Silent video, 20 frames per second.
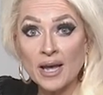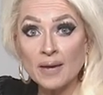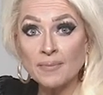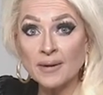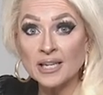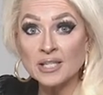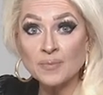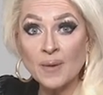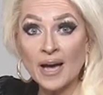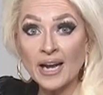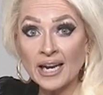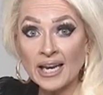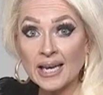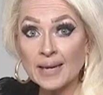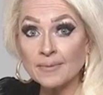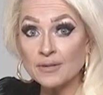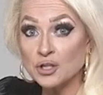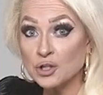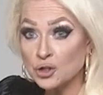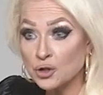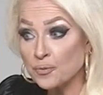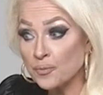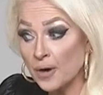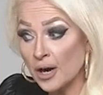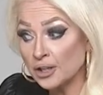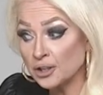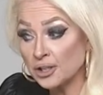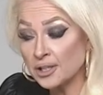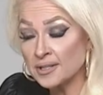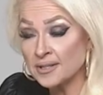because Paraíba is too
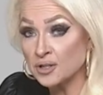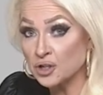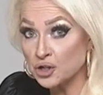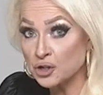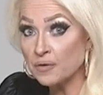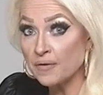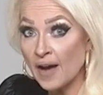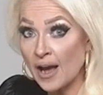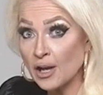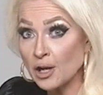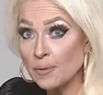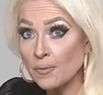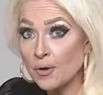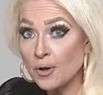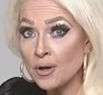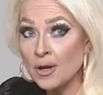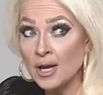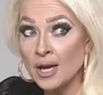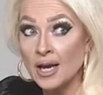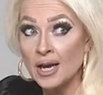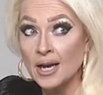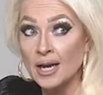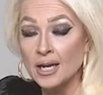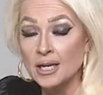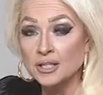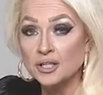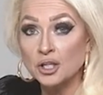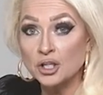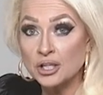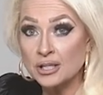precious and too valuable
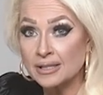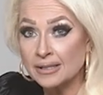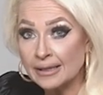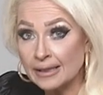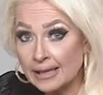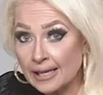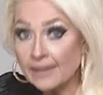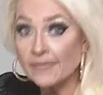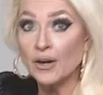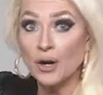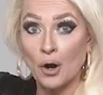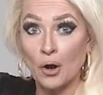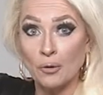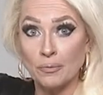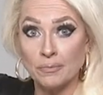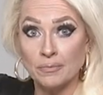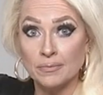to just leave it home.